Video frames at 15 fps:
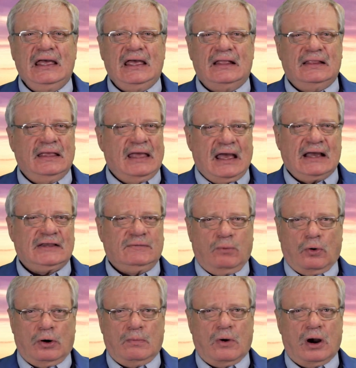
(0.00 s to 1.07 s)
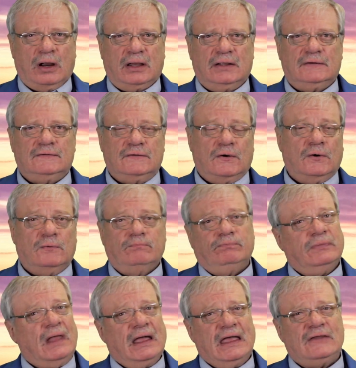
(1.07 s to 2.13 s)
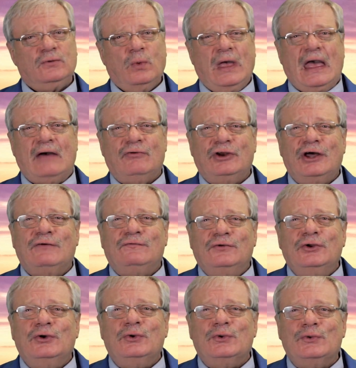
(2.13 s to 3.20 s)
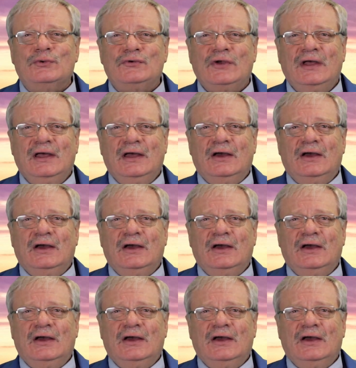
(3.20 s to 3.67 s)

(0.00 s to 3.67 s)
in the export market. So I guess we have enough news